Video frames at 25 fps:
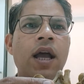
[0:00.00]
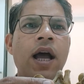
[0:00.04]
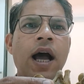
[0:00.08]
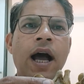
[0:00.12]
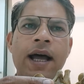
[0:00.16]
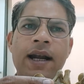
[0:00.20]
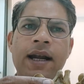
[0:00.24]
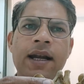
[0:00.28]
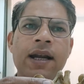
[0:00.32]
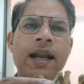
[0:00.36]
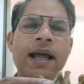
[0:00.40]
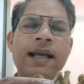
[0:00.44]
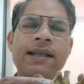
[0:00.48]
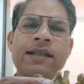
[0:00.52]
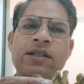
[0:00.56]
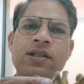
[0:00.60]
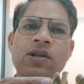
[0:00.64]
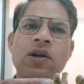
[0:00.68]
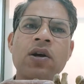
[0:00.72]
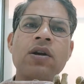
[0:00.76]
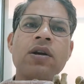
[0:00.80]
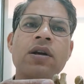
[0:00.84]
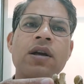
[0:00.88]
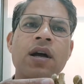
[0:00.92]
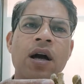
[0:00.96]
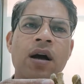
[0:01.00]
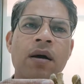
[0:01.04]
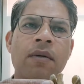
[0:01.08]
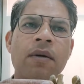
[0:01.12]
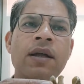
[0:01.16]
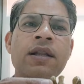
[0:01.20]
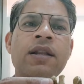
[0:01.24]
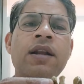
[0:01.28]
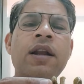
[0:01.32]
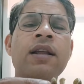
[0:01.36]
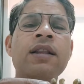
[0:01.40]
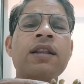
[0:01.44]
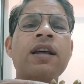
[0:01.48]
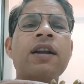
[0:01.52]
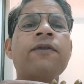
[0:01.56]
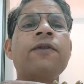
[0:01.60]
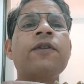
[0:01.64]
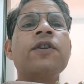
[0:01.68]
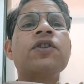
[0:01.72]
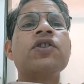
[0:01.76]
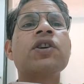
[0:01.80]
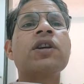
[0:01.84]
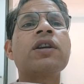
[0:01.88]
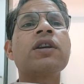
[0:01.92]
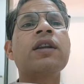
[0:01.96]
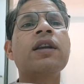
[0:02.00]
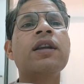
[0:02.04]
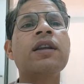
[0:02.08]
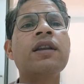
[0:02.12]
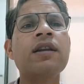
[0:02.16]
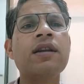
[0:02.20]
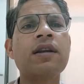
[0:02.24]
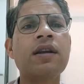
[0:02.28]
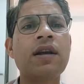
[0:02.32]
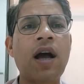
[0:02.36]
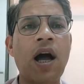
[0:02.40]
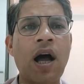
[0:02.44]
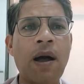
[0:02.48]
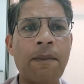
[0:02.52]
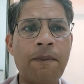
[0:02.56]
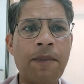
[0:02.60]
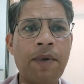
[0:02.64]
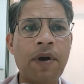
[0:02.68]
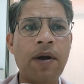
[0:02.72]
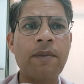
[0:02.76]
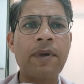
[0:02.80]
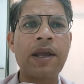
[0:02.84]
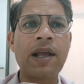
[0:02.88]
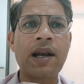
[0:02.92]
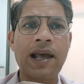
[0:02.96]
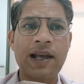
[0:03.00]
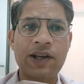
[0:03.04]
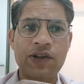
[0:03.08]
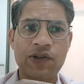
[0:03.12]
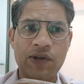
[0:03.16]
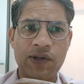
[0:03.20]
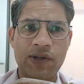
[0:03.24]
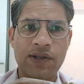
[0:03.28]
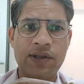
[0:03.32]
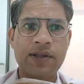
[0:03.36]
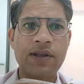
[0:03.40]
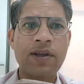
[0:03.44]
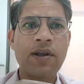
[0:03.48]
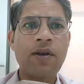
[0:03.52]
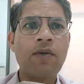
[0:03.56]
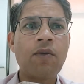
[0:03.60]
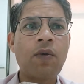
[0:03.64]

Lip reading: And let's talk our other feature in upcoming lectures.